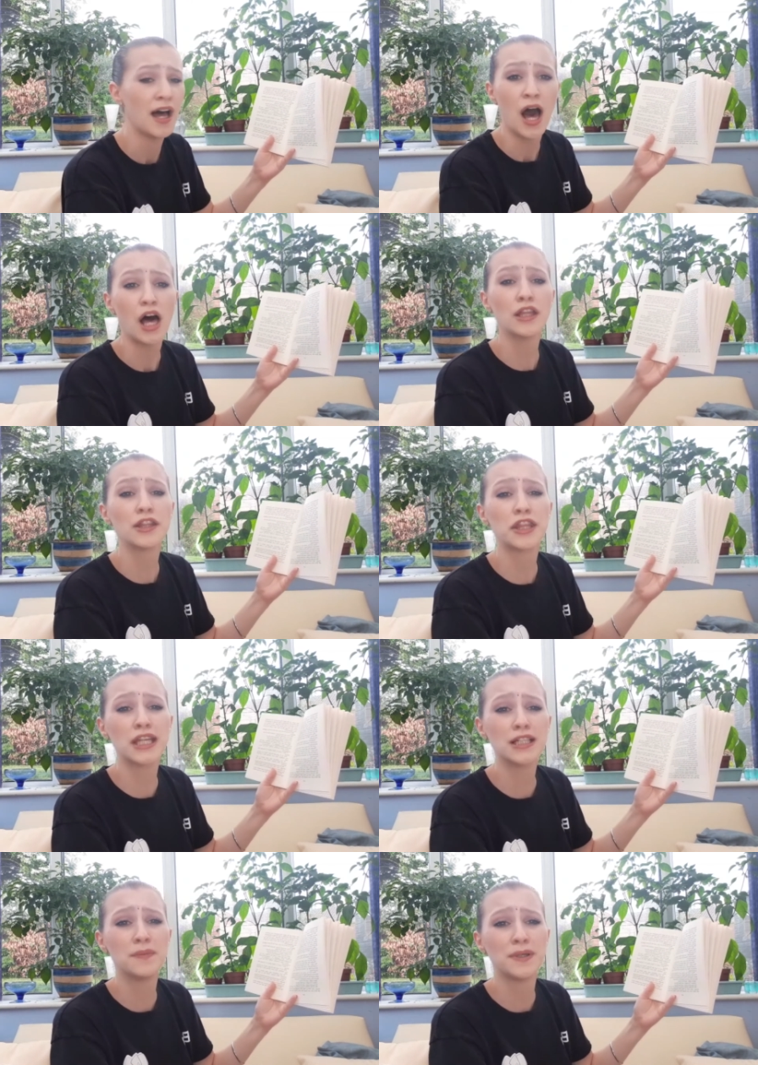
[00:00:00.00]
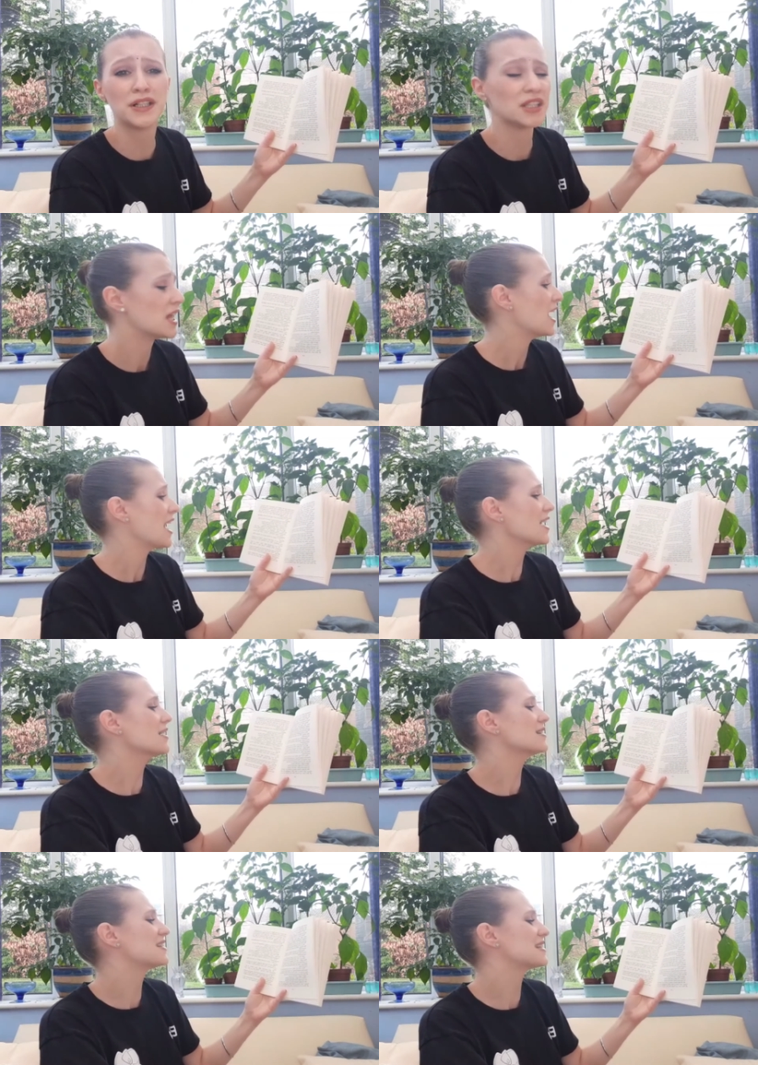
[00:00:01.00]
"Unthinkable,
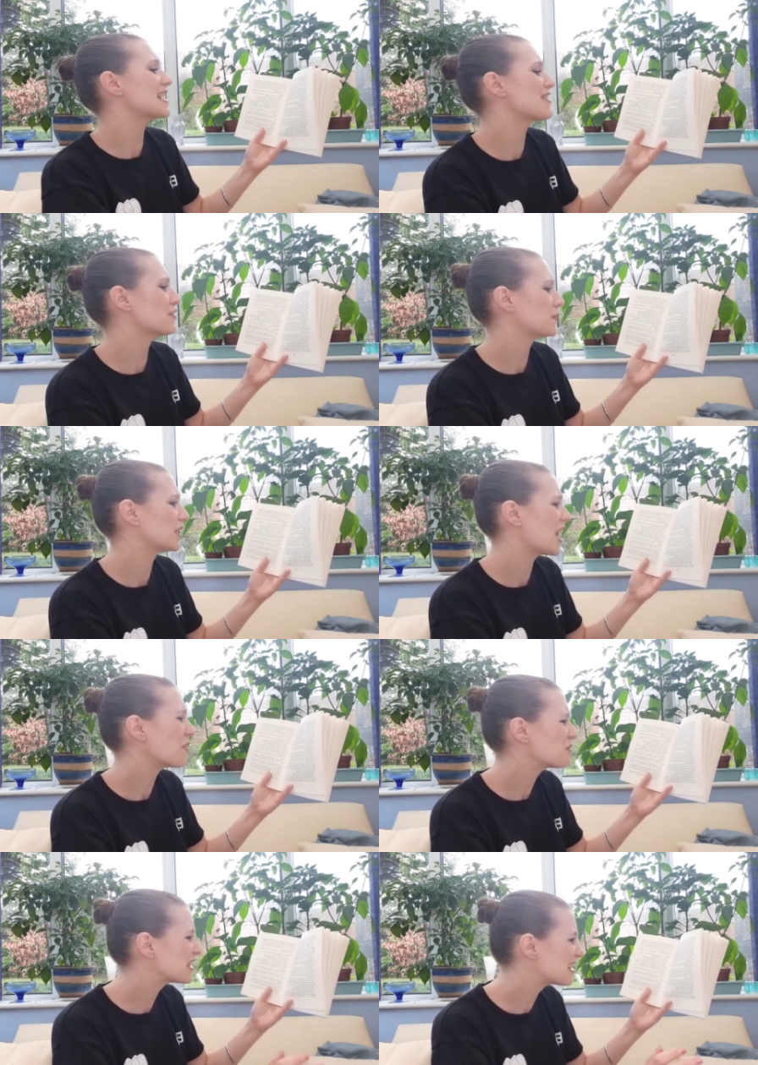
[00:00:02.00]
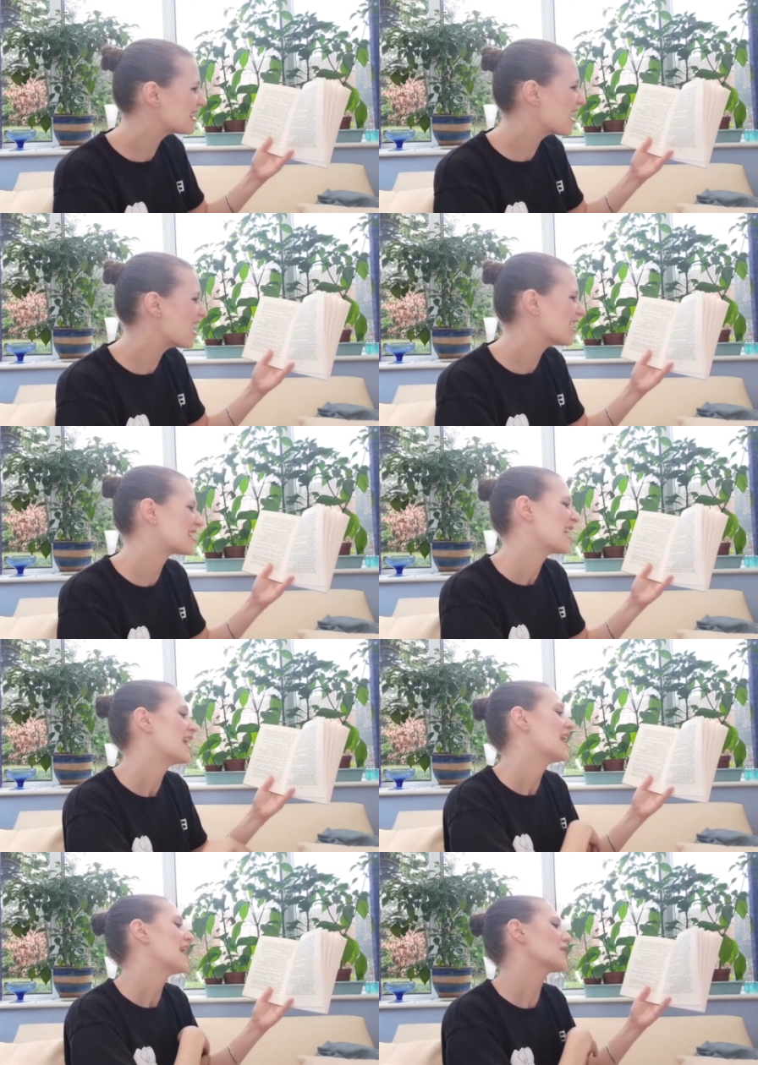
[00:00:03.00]
inconceivable, absurd.
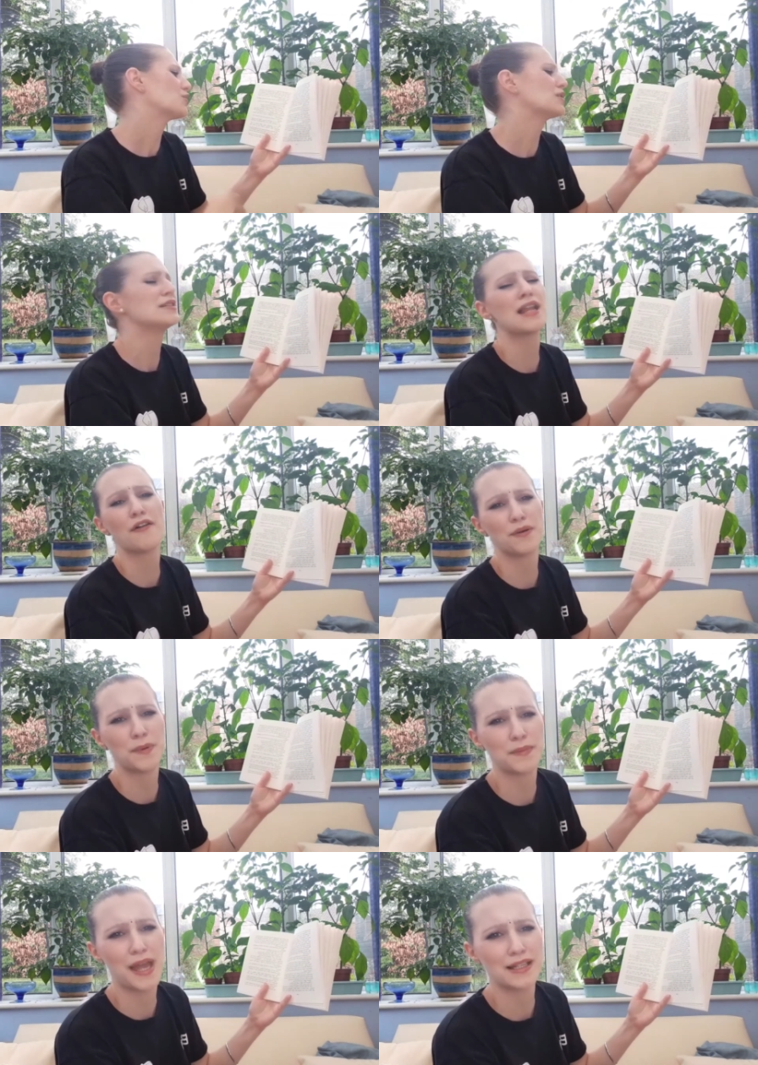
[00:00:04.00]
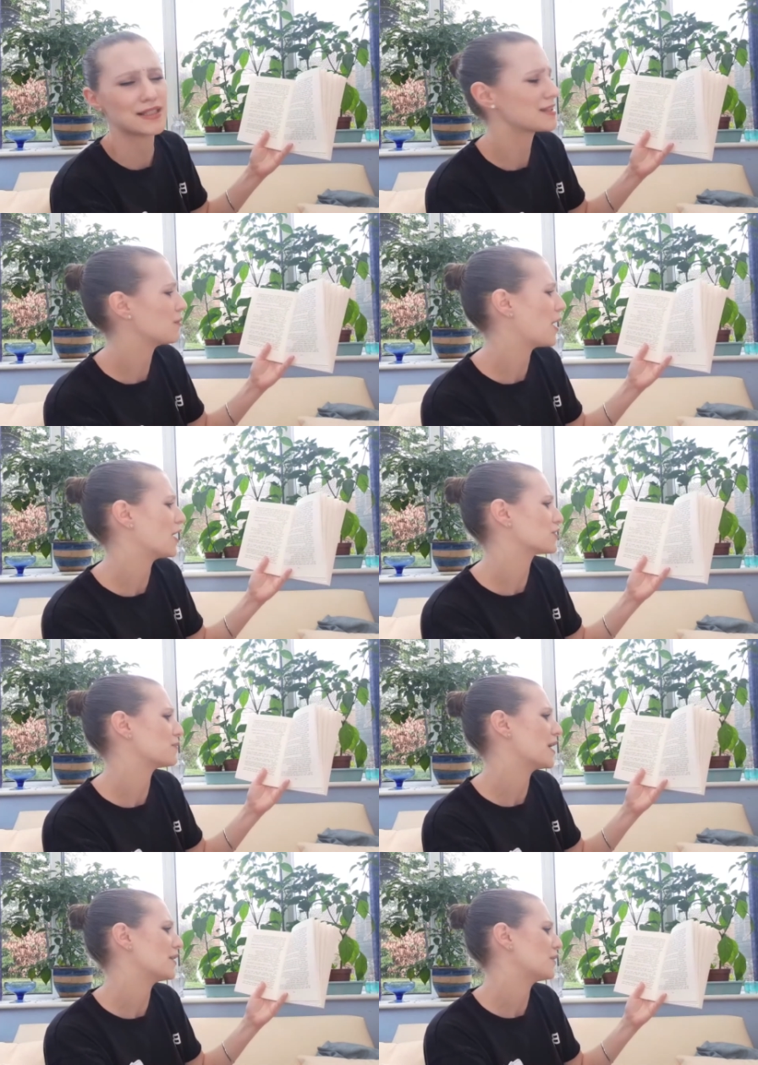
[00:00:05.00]
He could never be made into
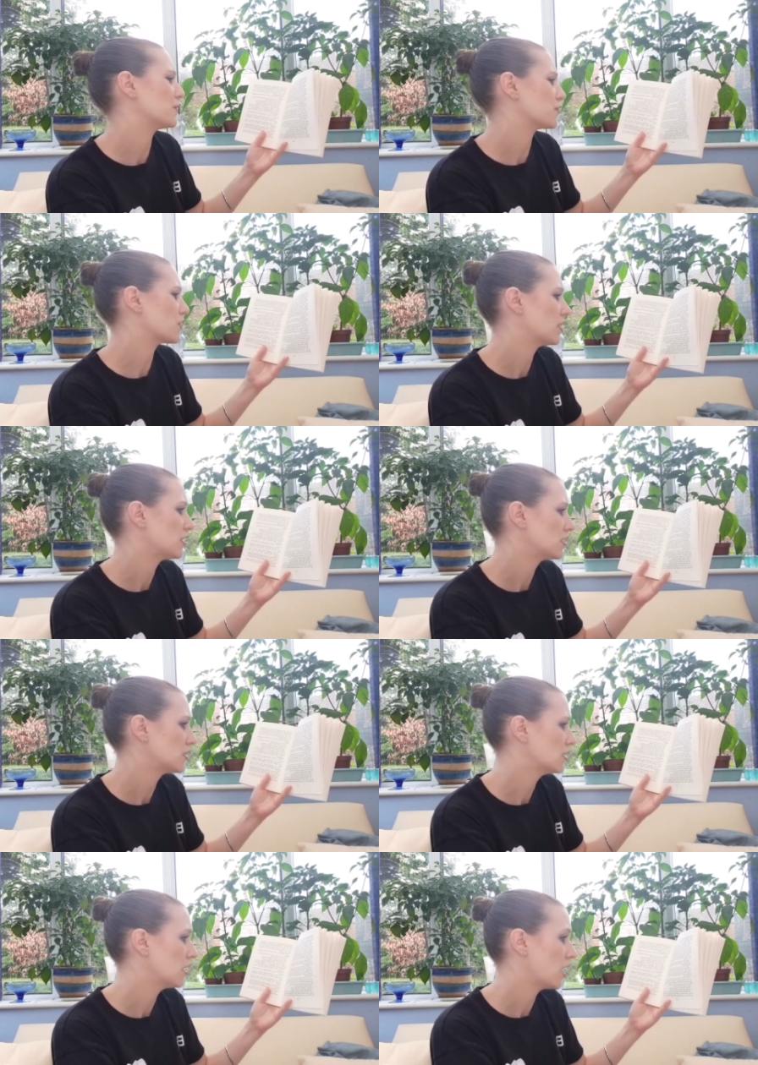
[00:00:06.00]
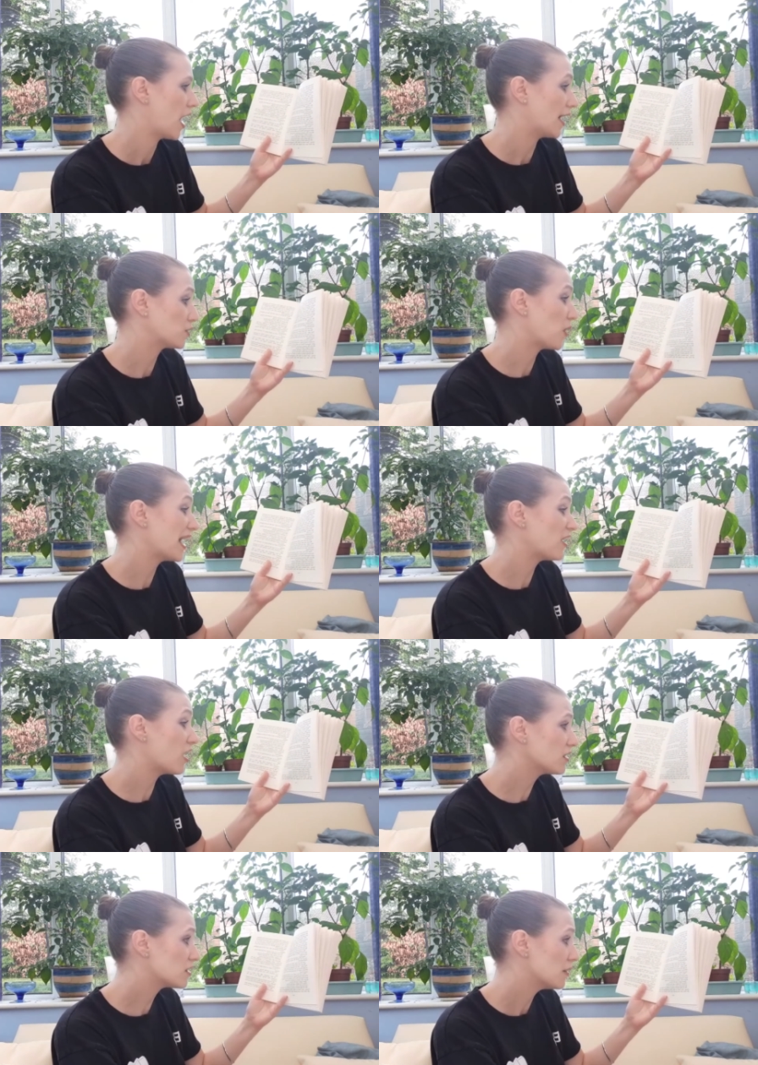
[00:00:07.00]
marshmallows." "And why
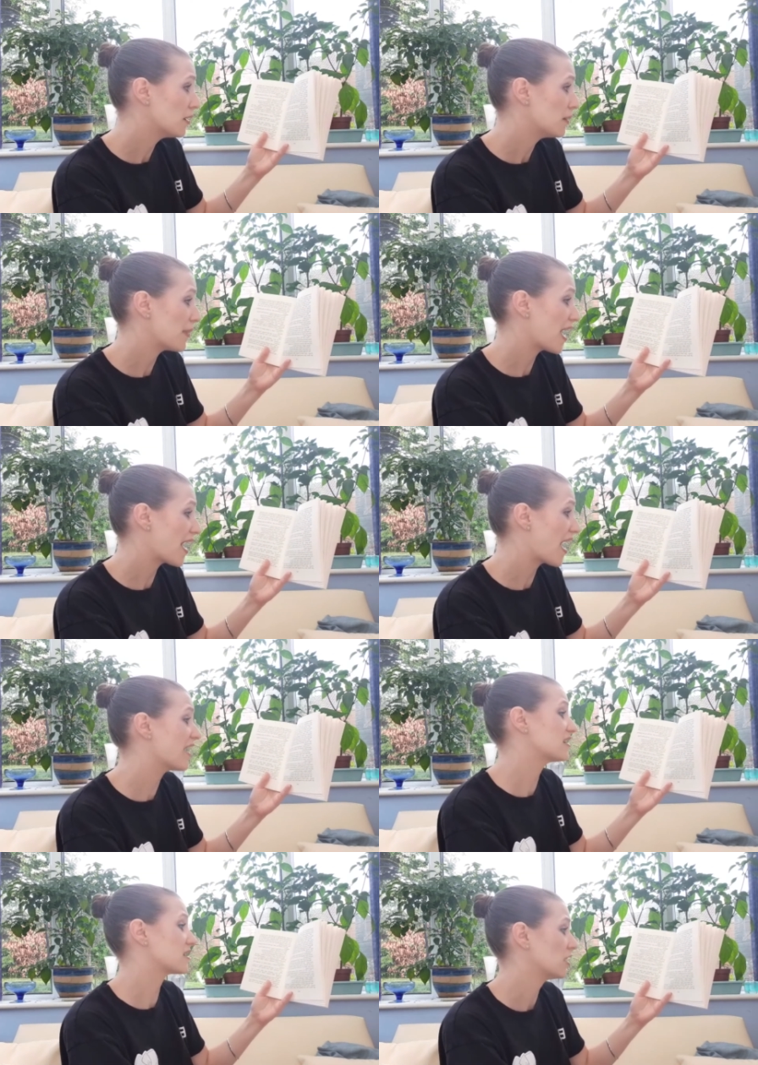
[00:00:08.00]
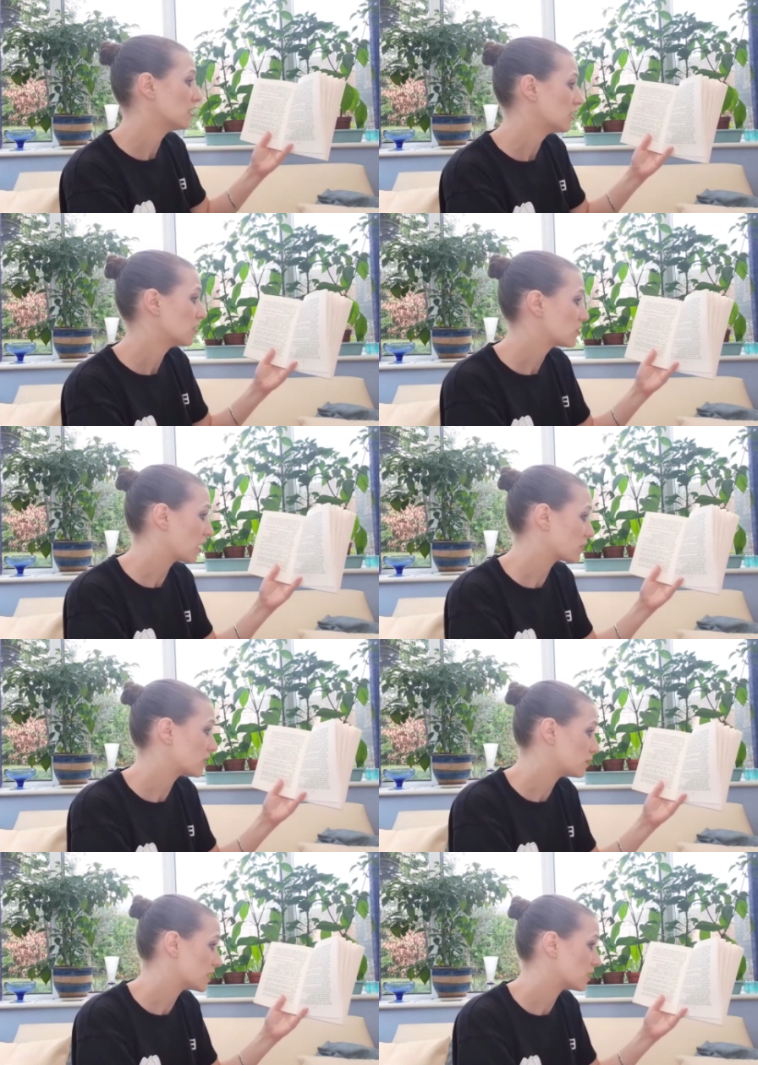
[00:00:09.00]
not, may I ask?" shouted
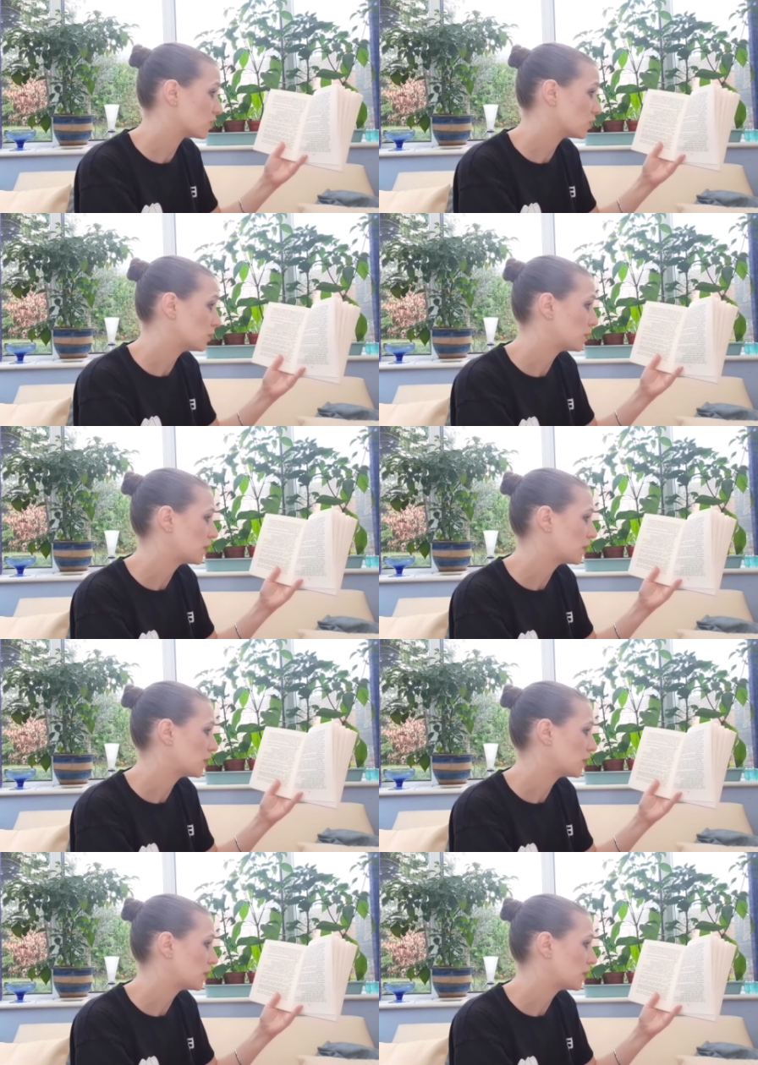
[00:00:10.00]
Mrs. Gloop.